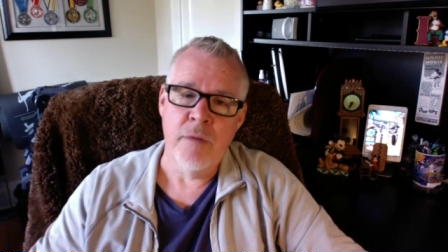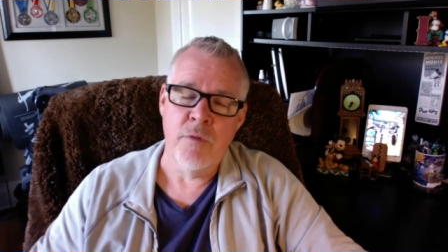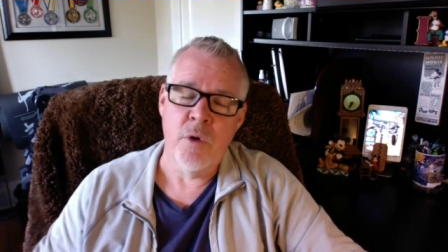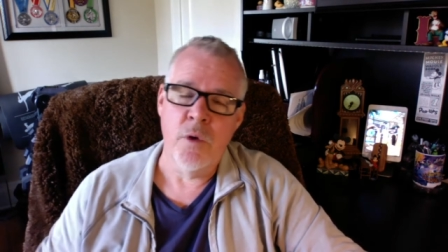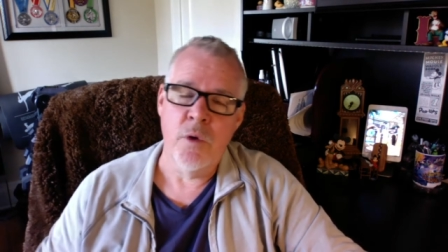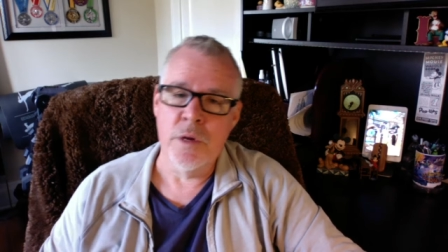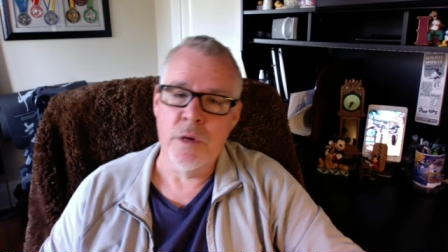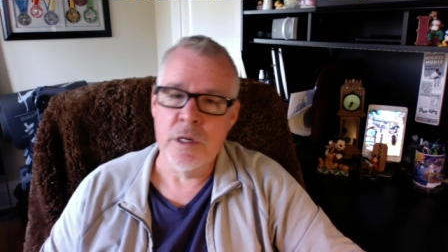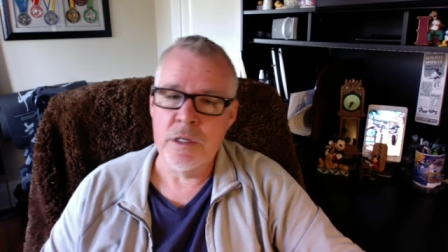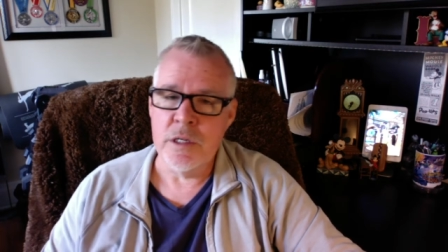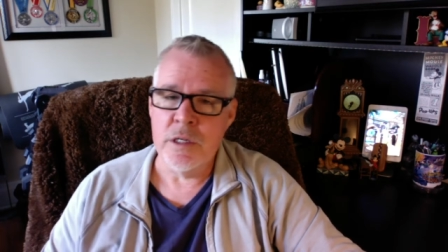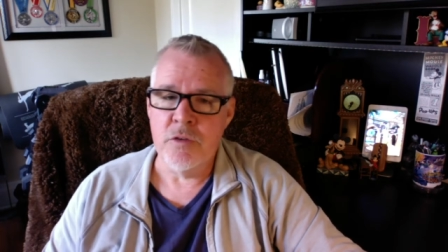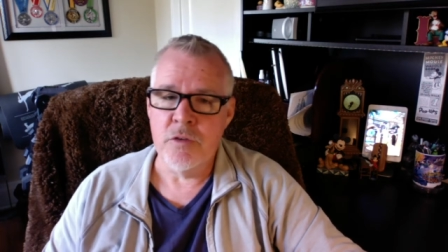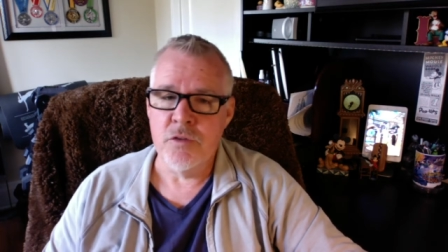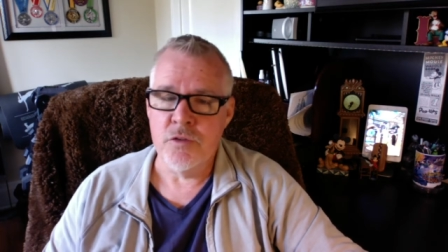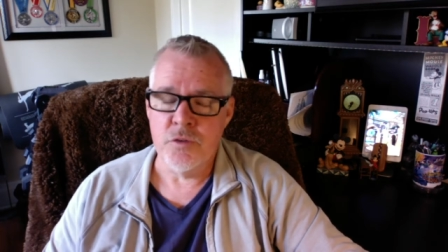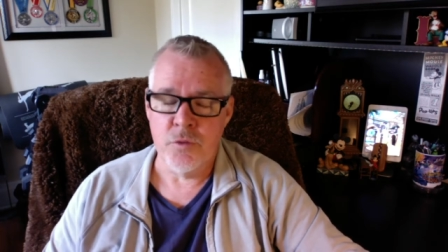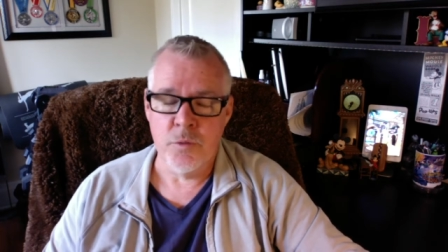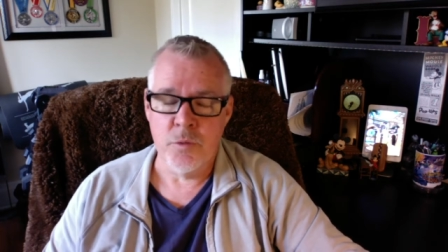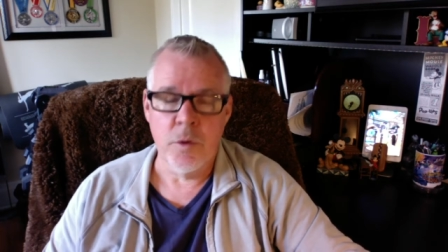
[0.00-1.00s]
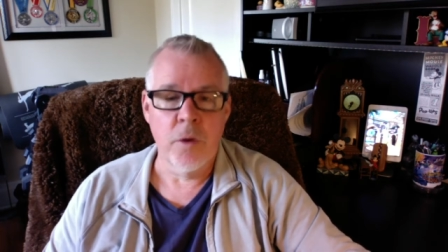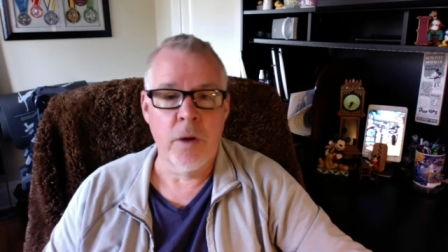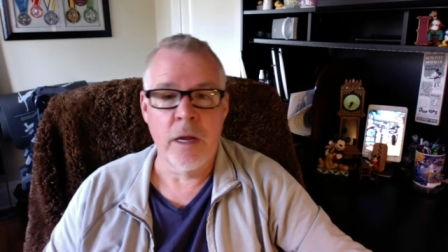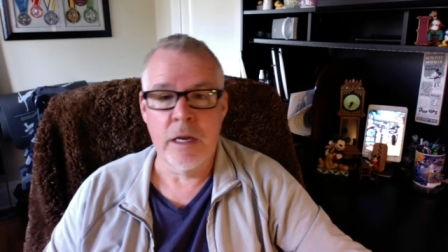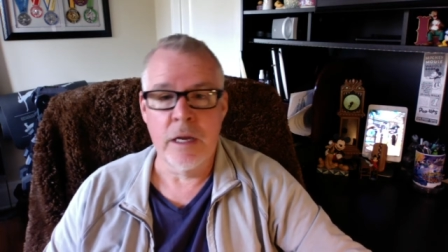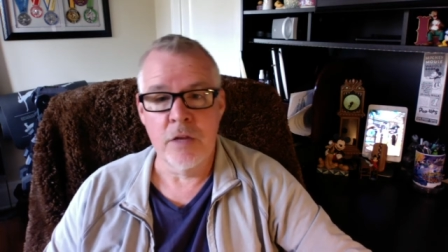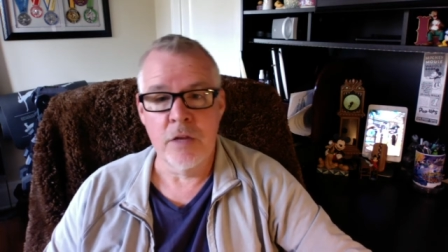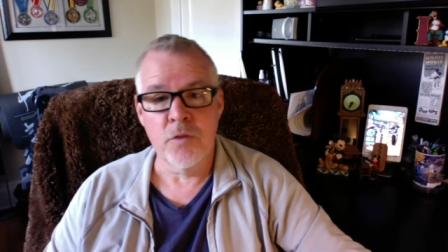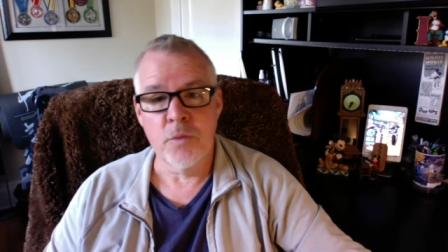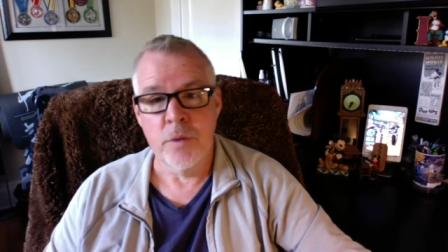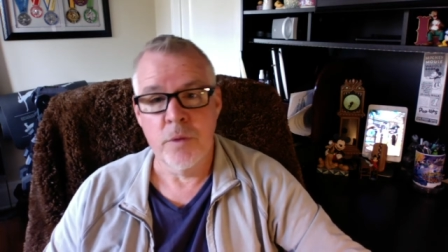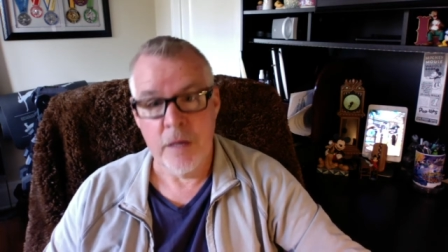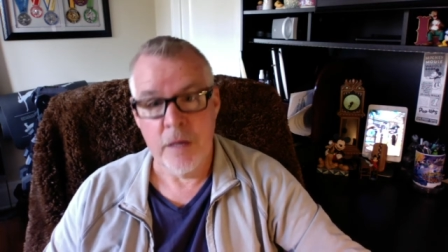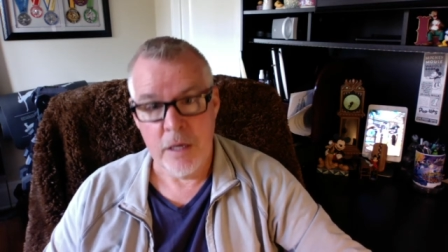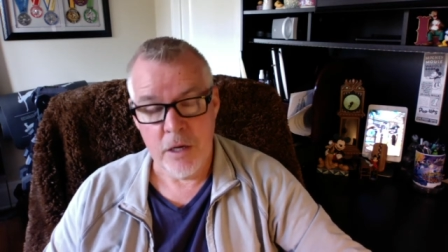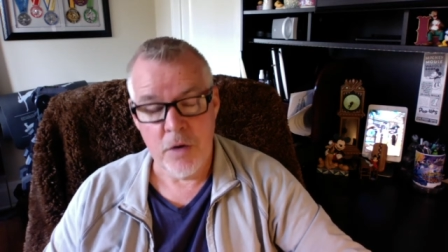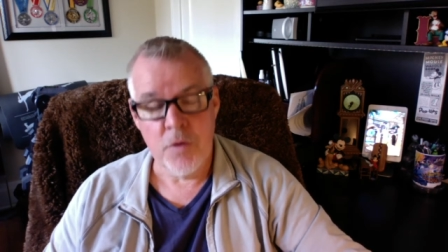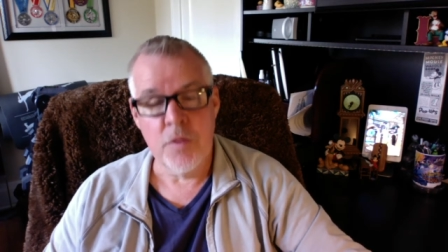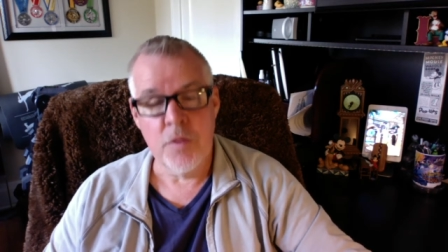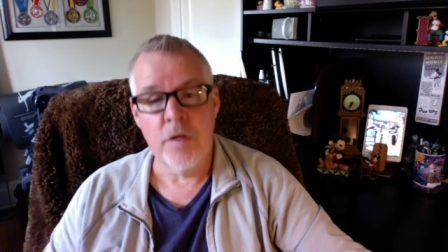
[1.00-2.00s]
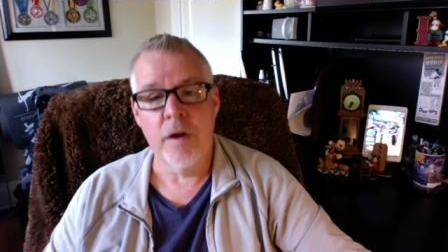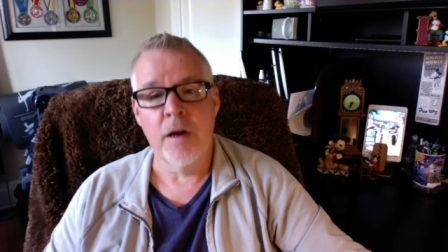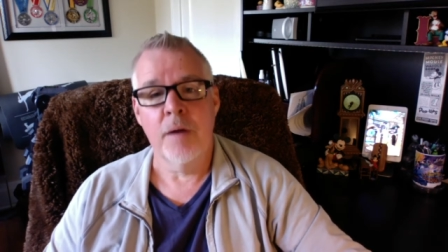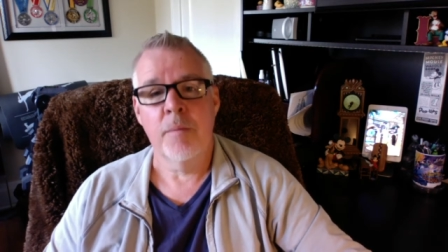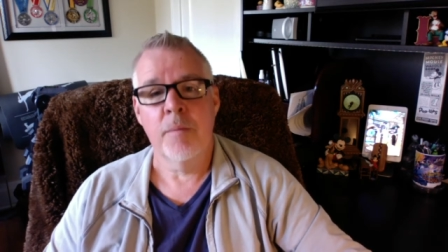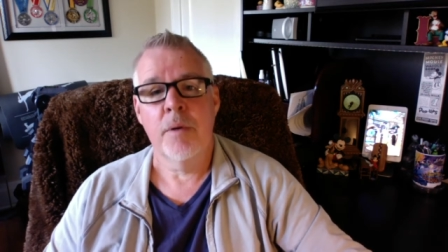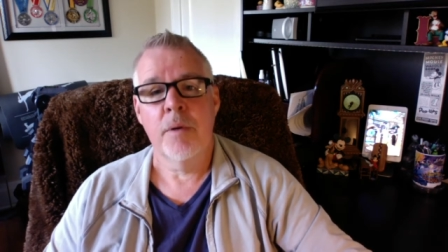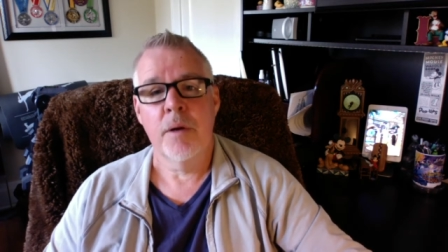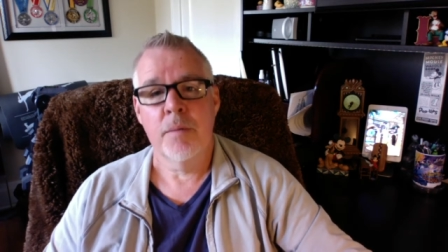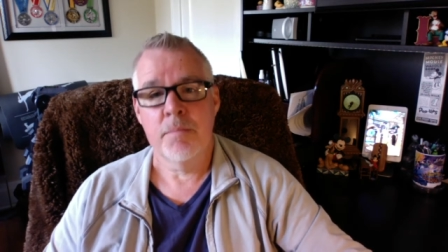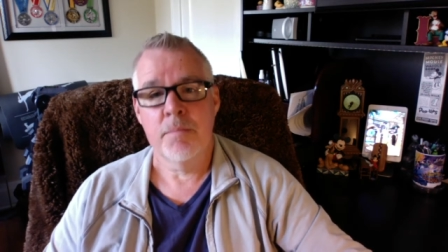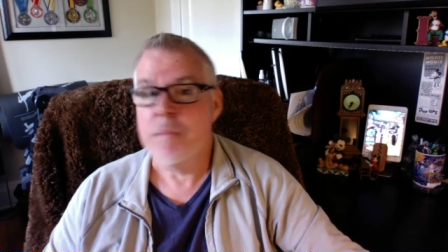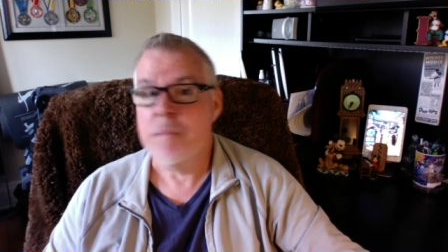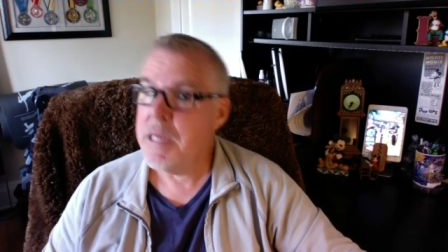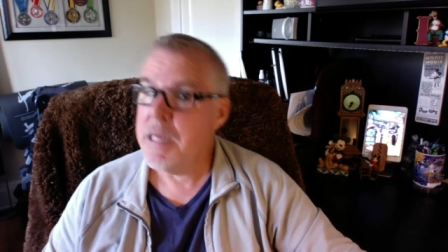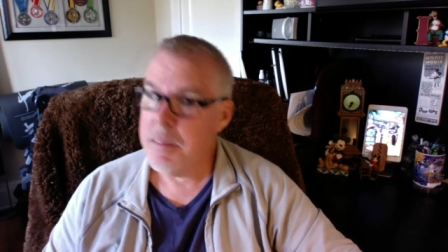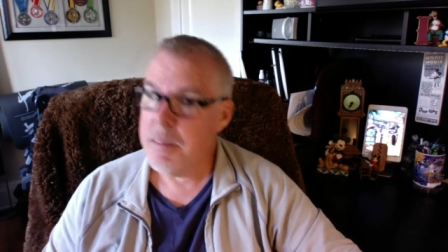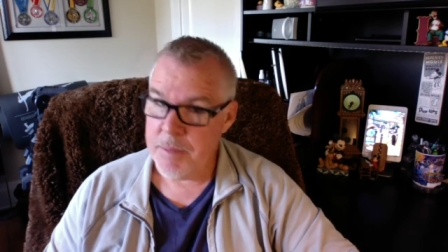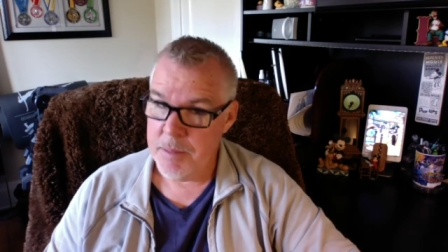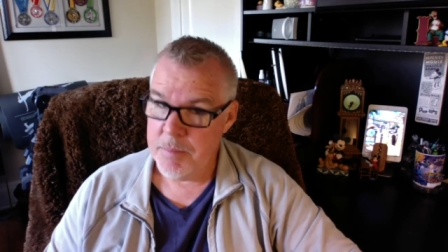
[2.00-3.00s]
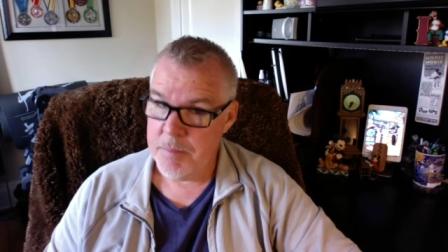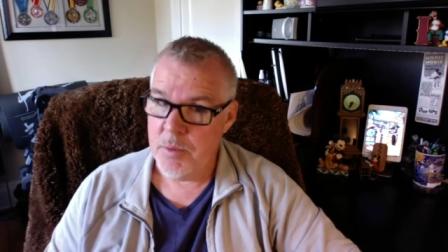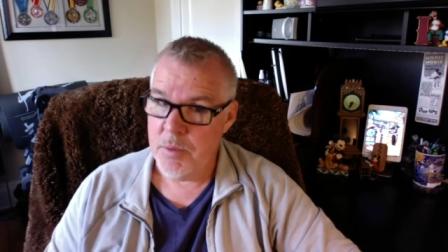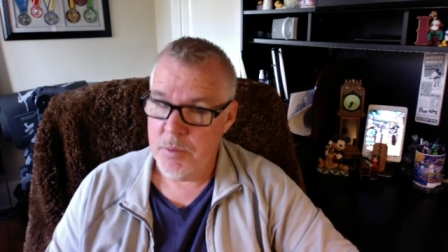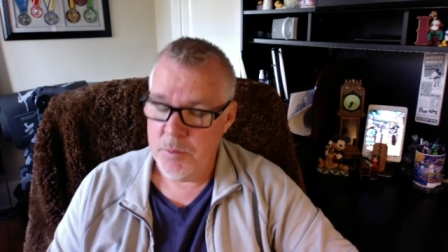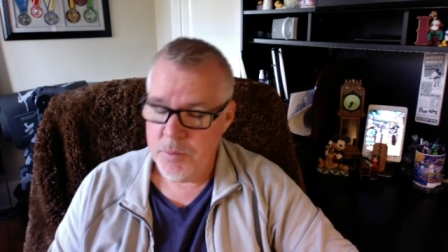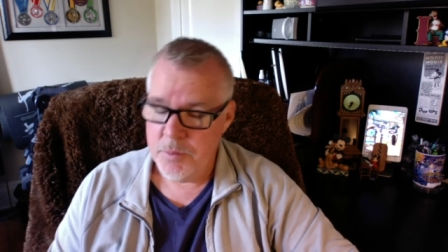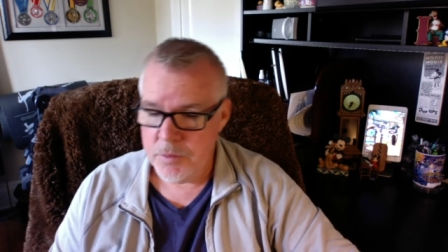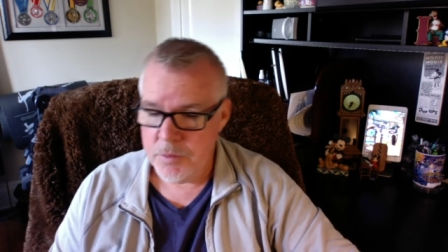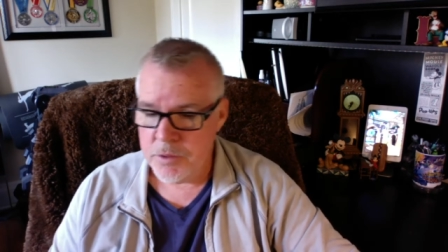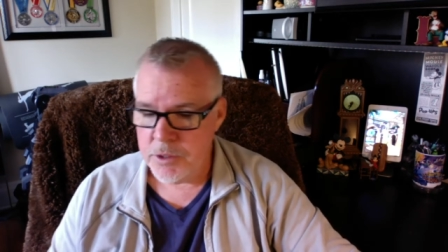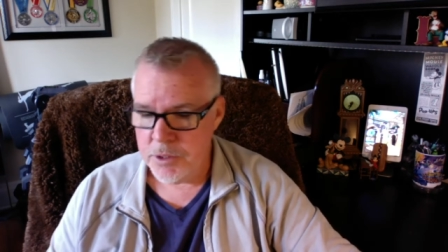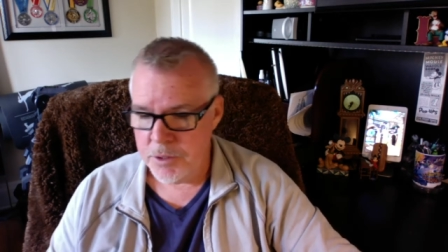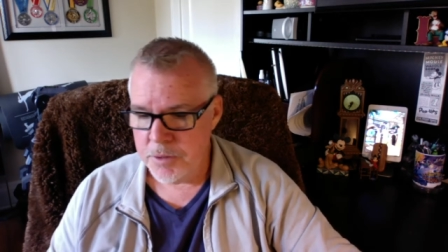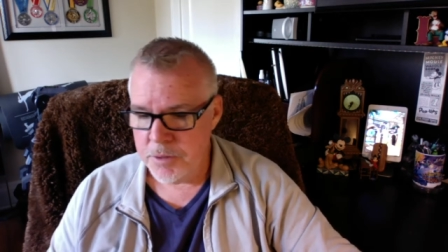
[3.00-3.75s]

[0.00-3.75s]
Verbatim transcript: wrong intentions or wrong ideas when they go there, but many people do.